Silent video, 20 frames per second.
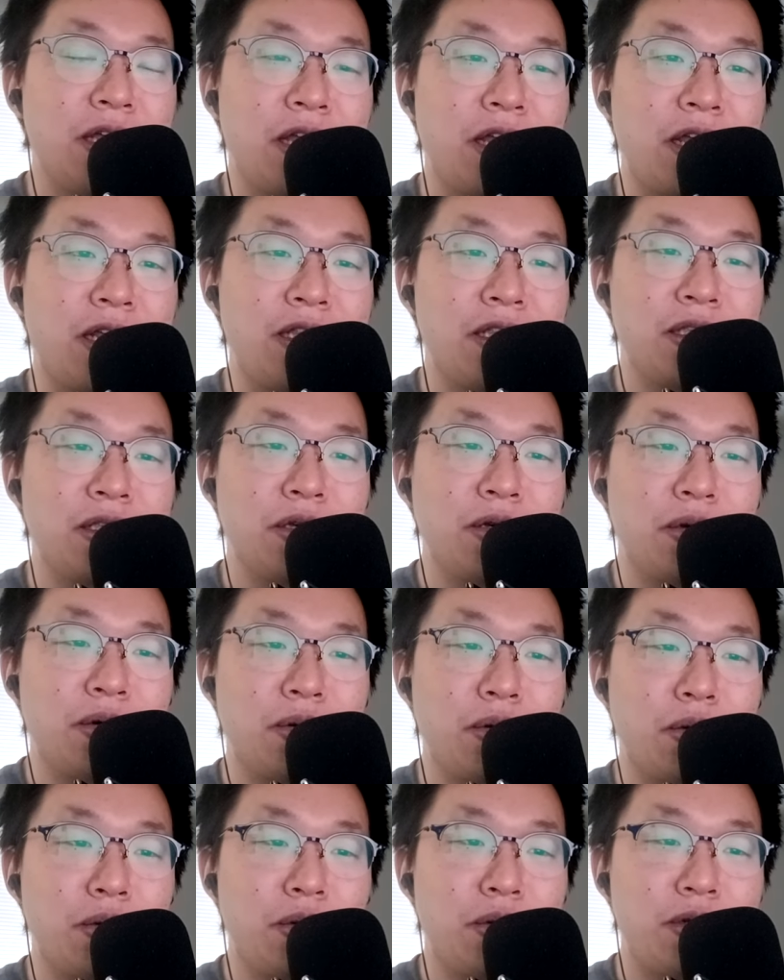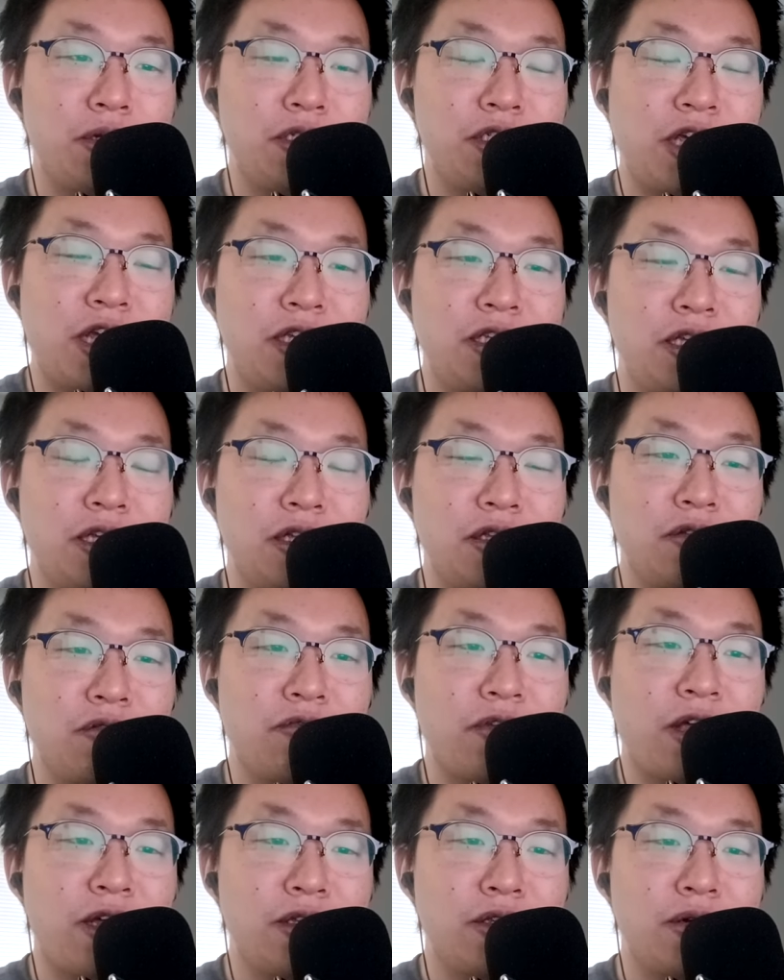And so changing it to
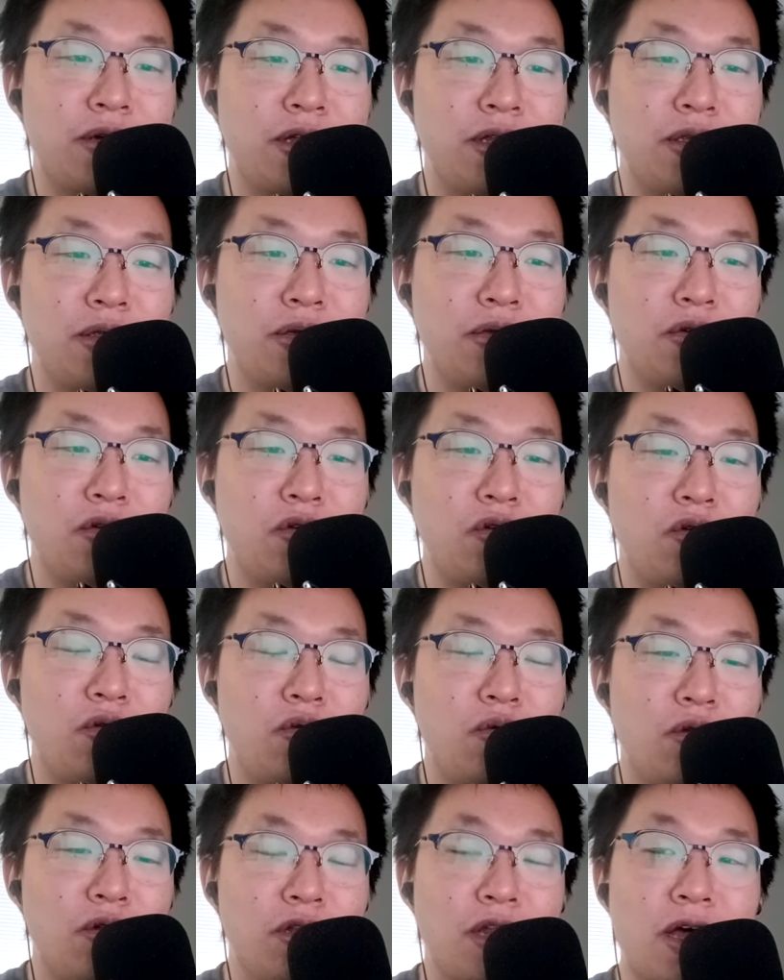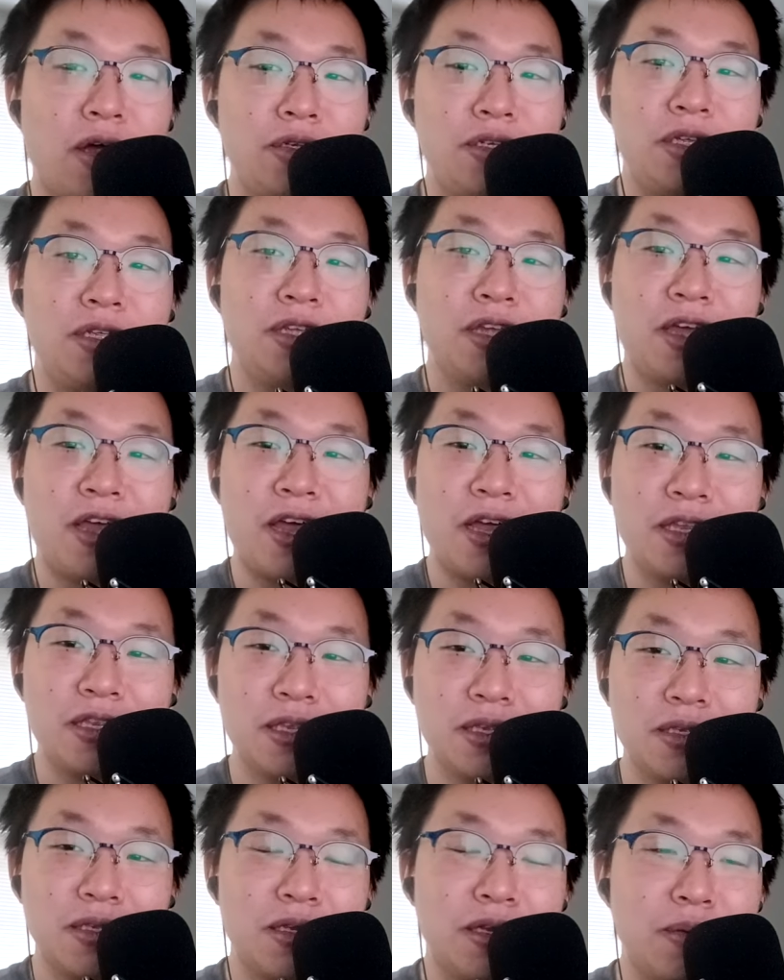FAT32 allows you to
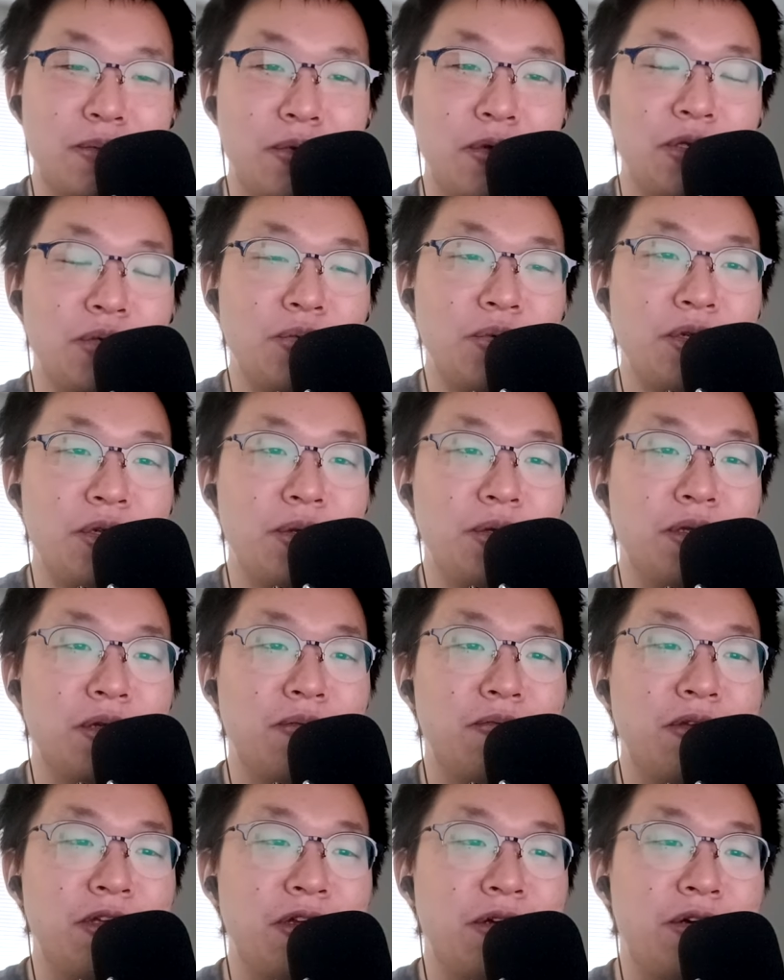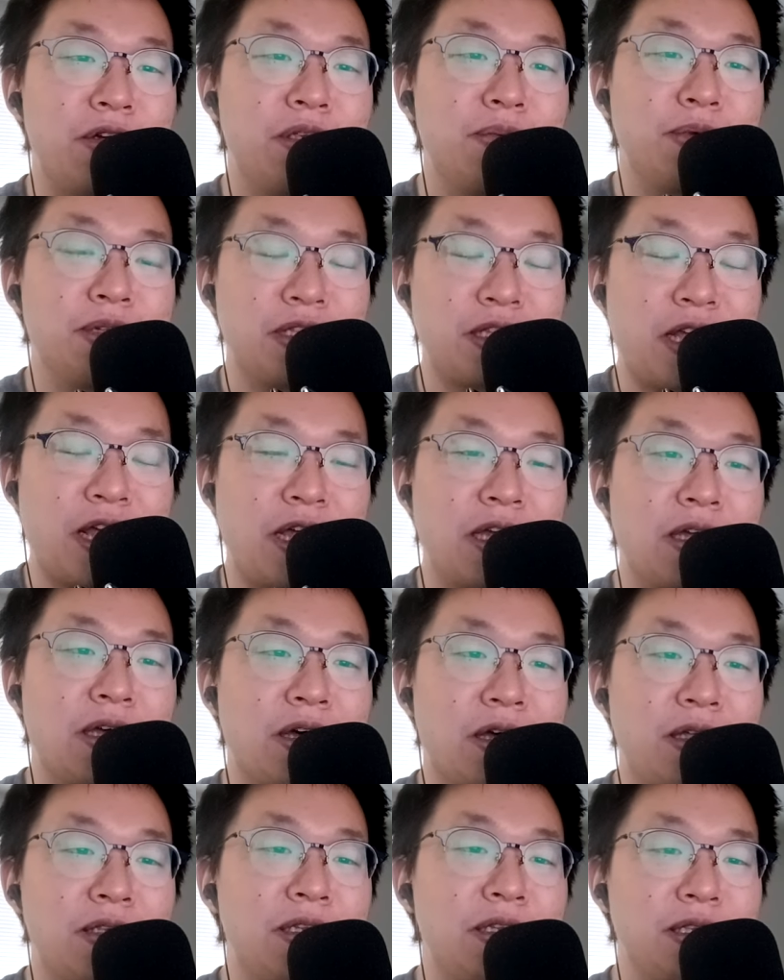access it on most Windows computers, but that
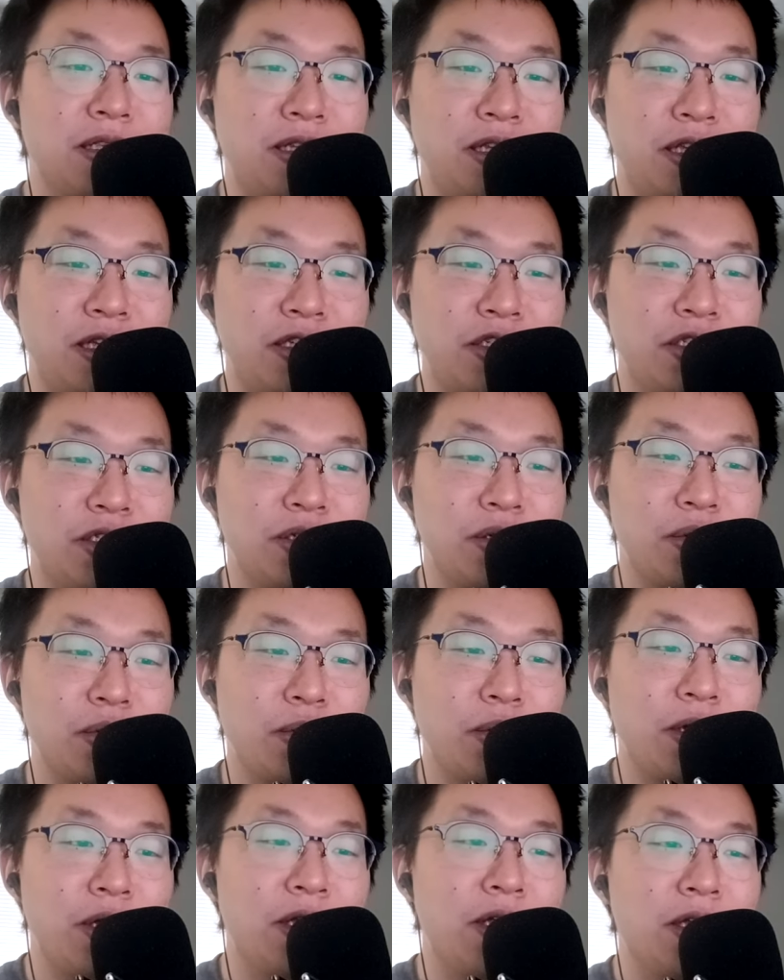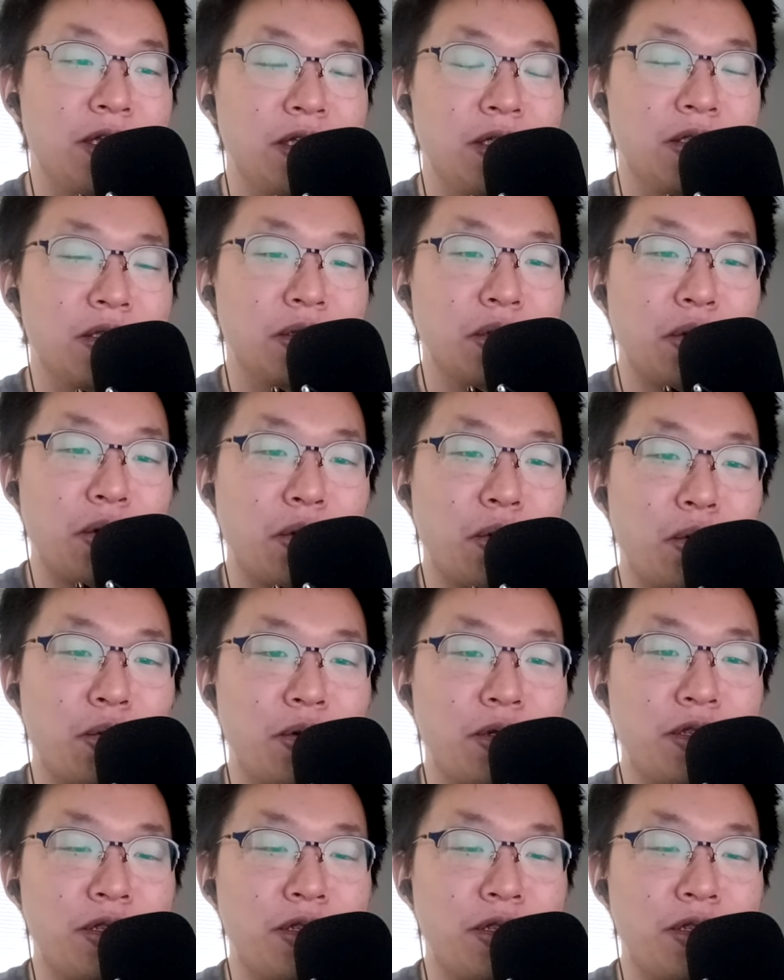causes an issue. So